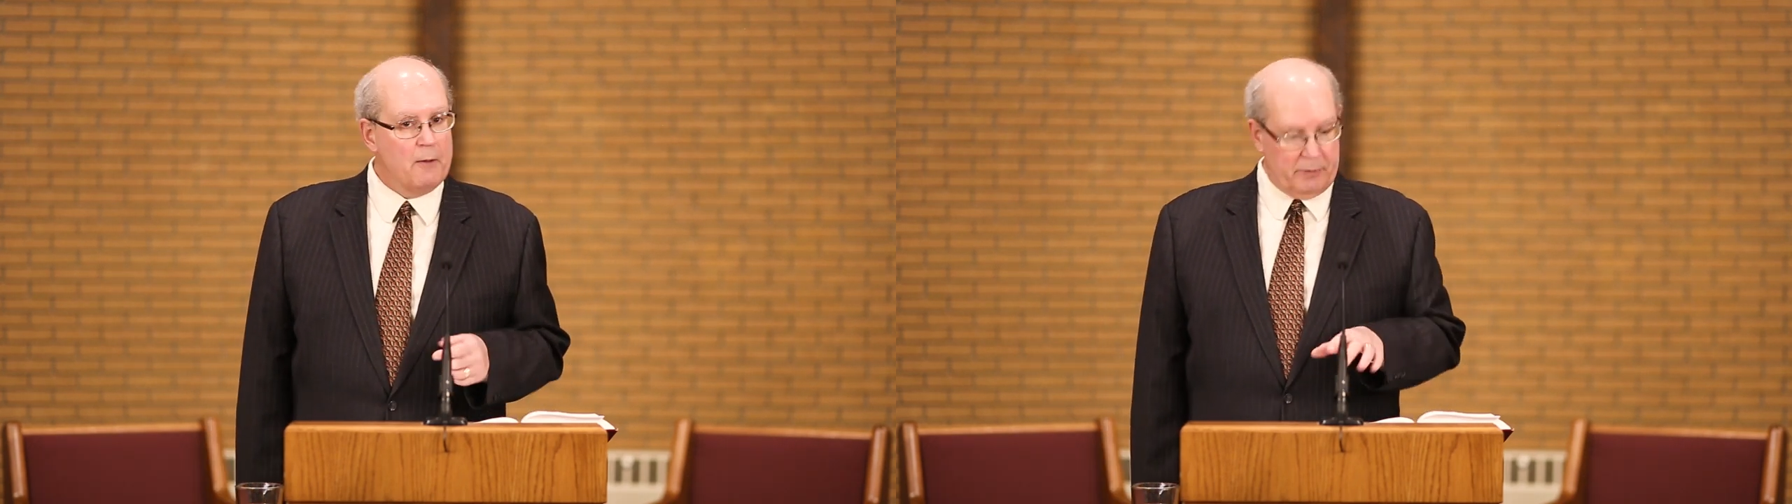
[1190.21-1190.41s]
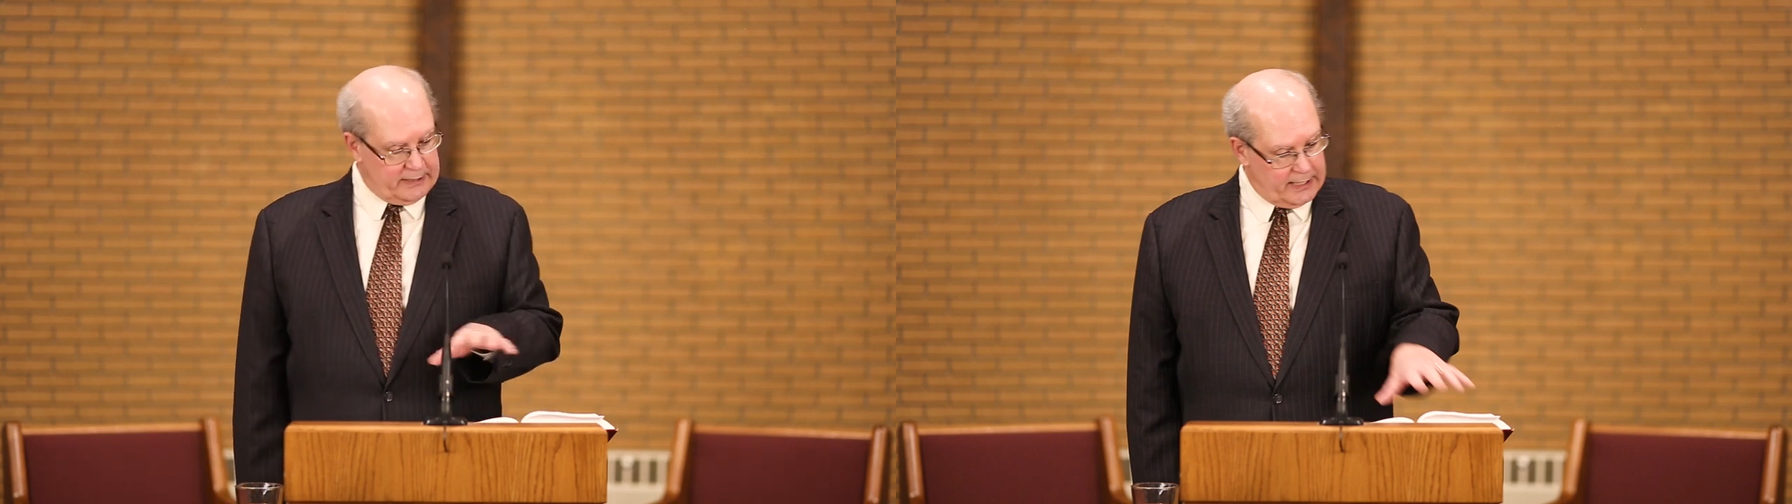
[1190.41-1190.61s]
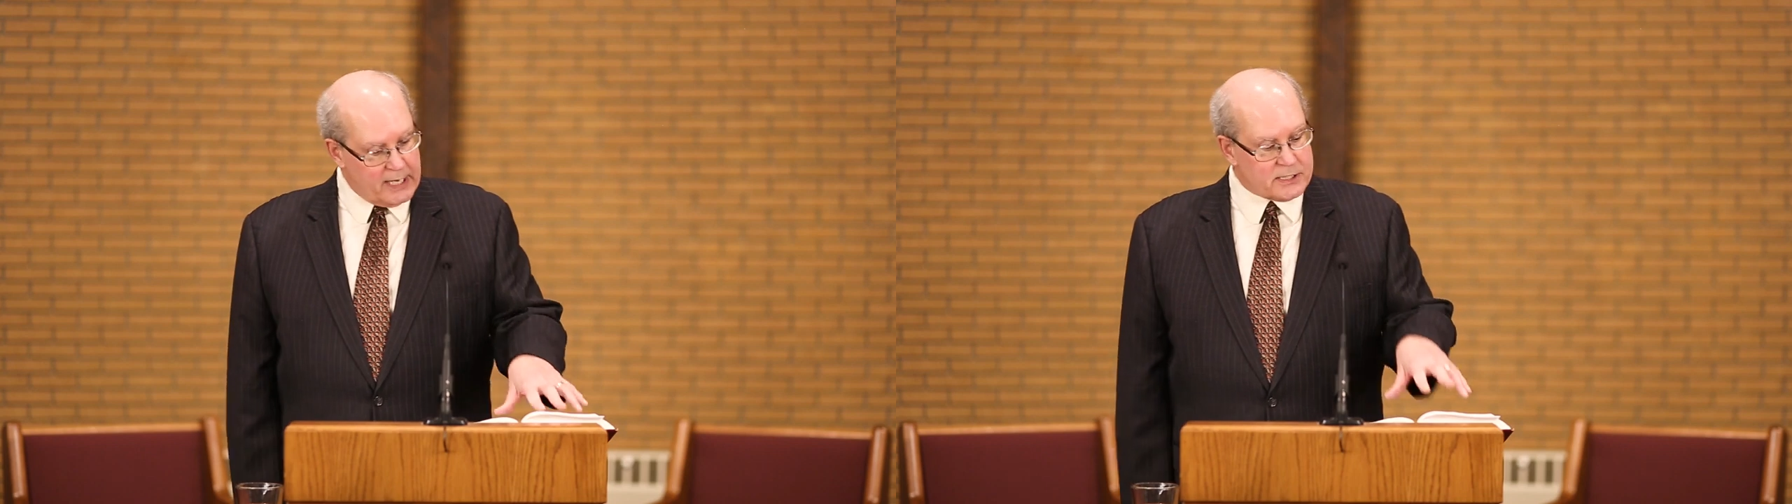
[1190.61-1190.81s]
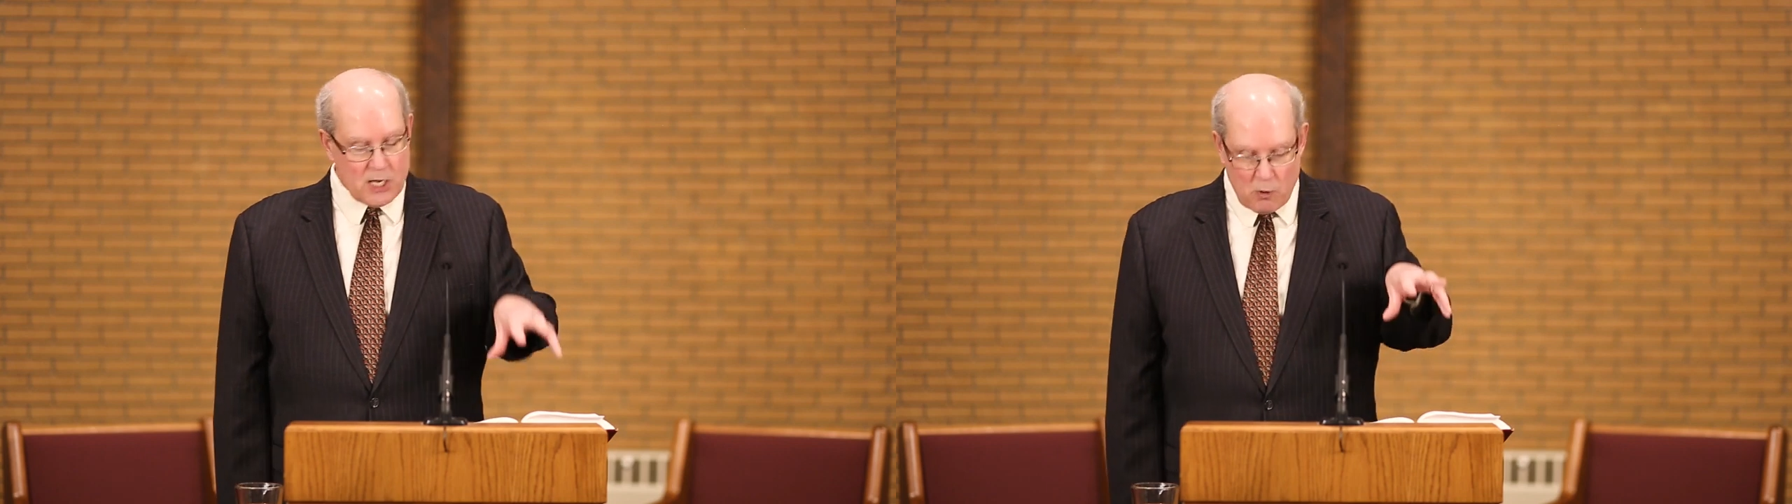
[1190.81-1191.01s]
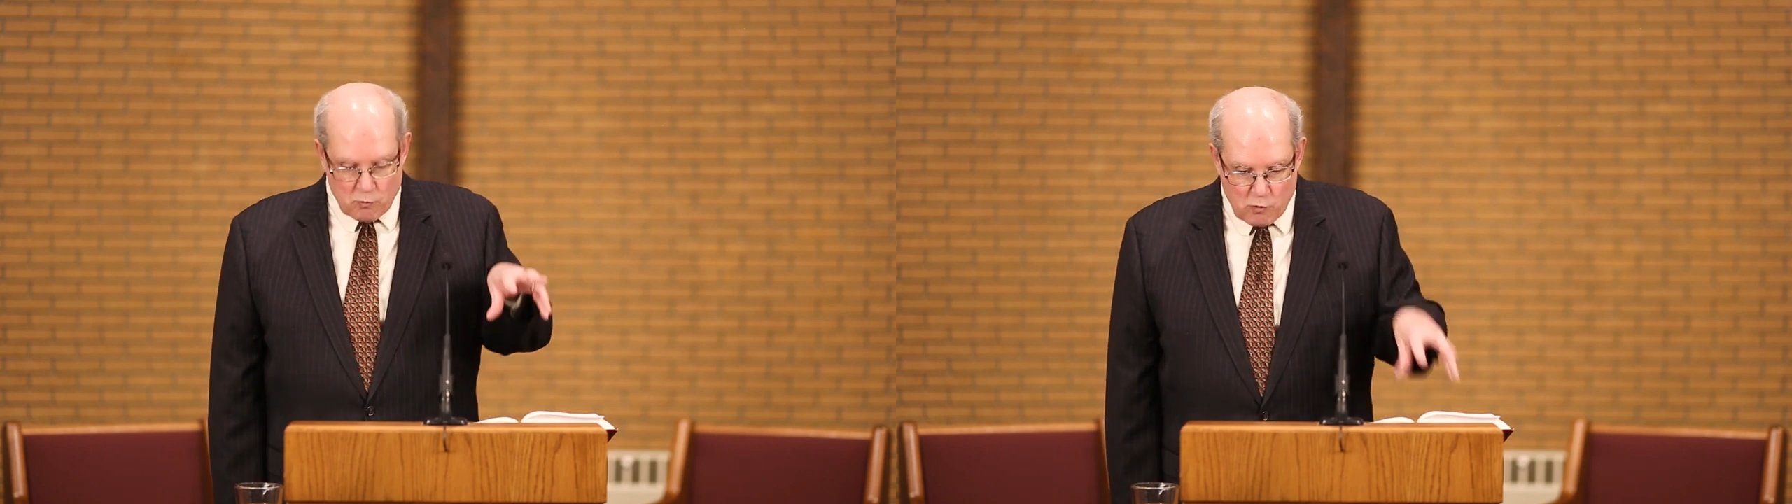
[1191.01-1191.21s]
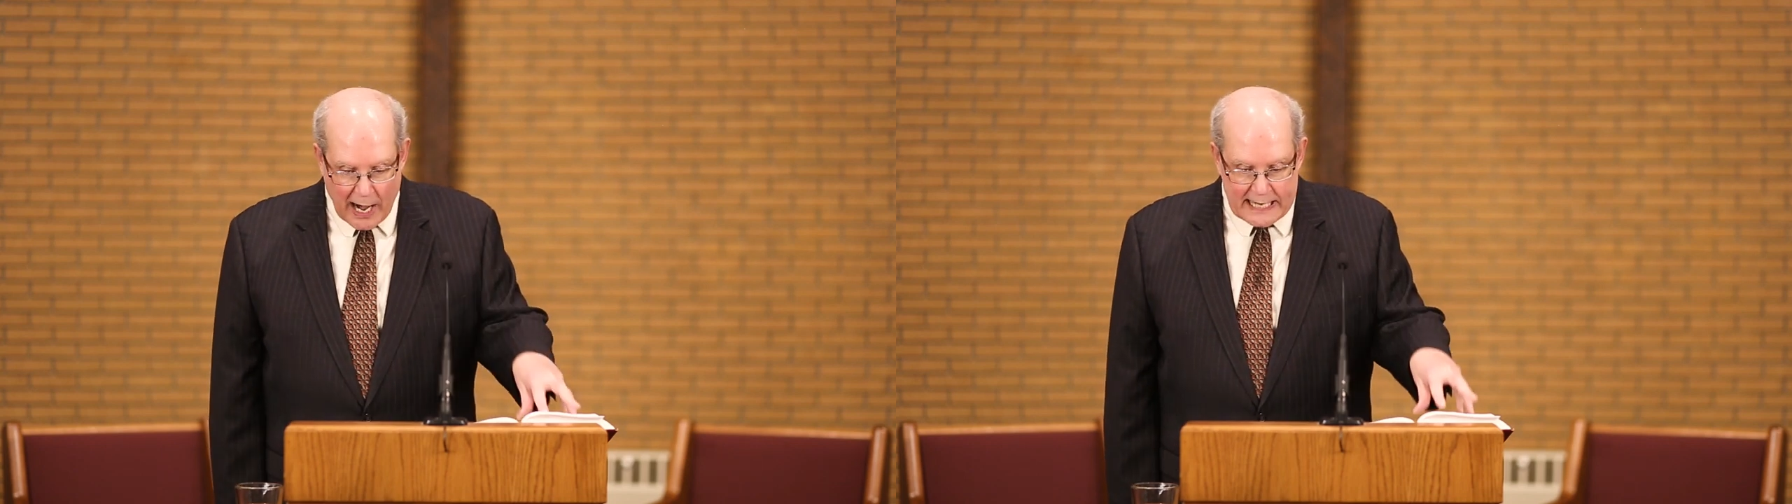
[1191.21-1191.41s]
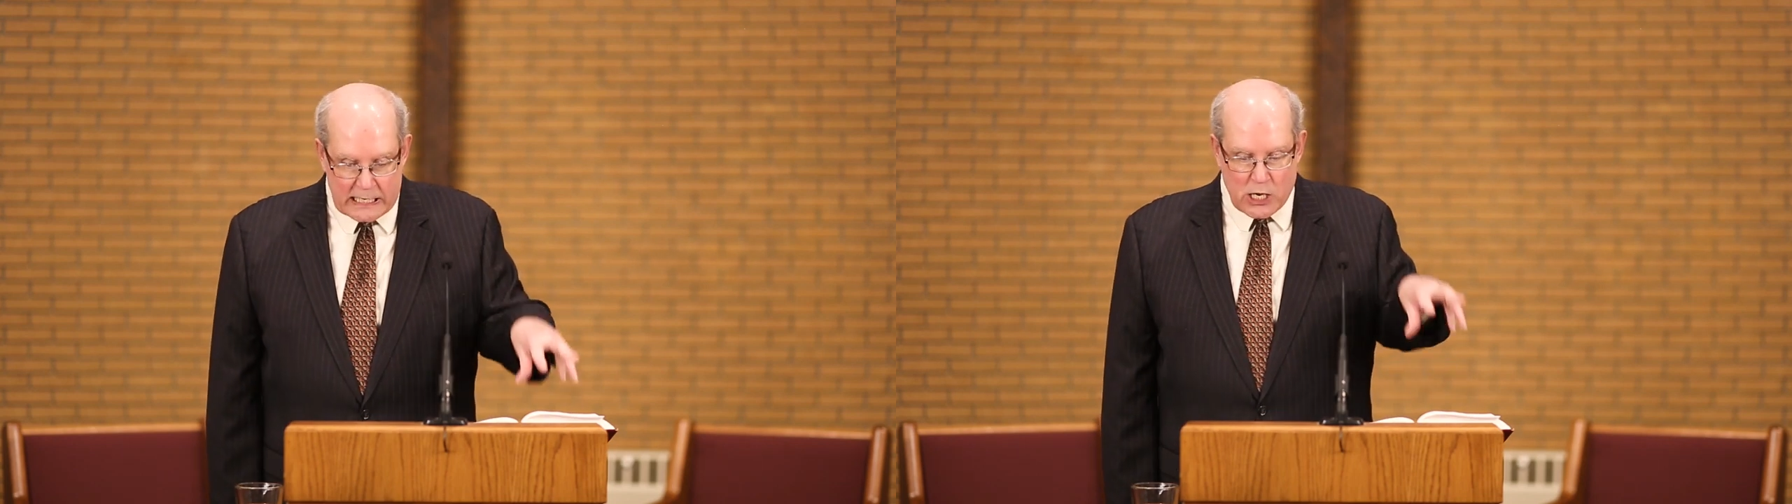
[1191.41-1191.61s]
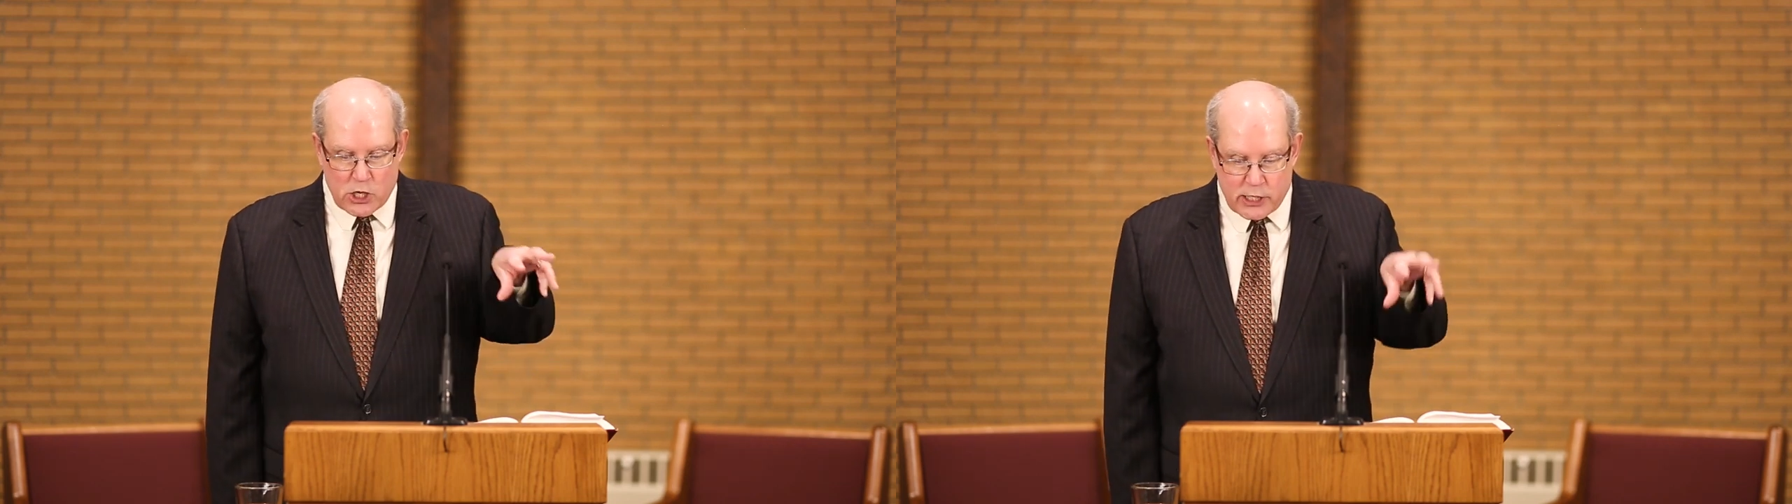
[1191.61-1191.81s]
but it is right
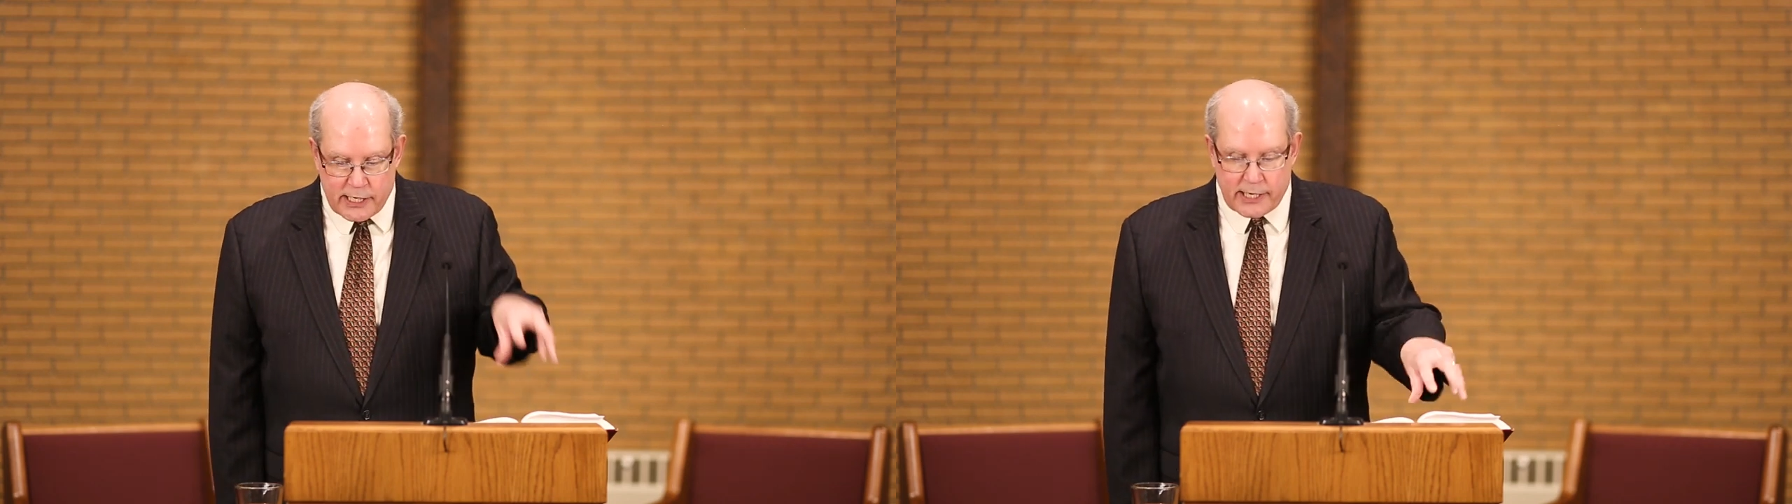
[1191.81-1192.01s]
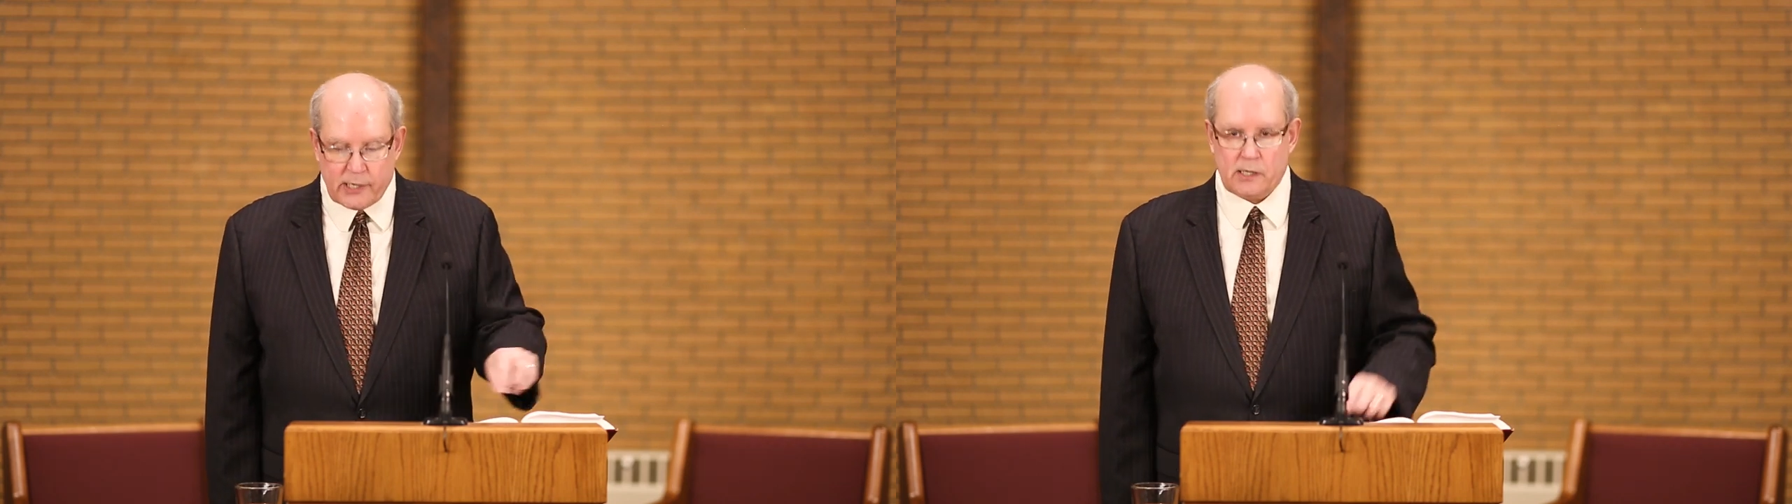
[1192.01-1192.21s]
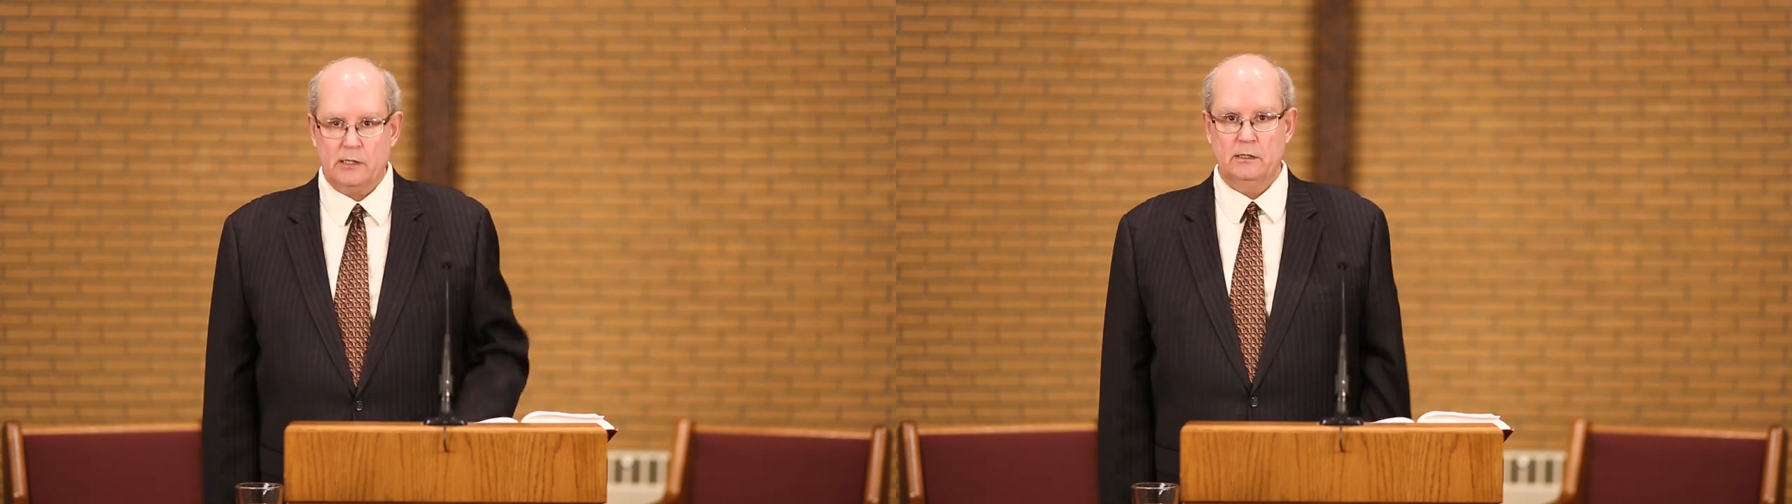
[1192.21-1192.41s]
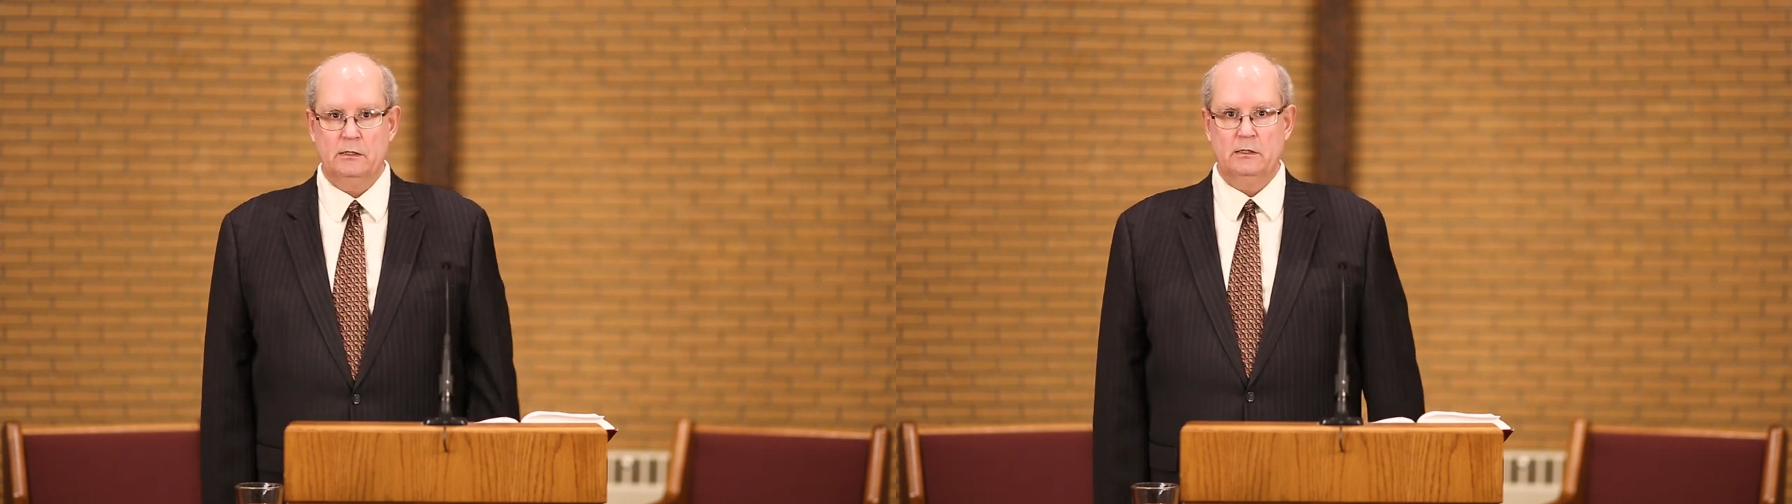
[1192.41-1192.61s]
here.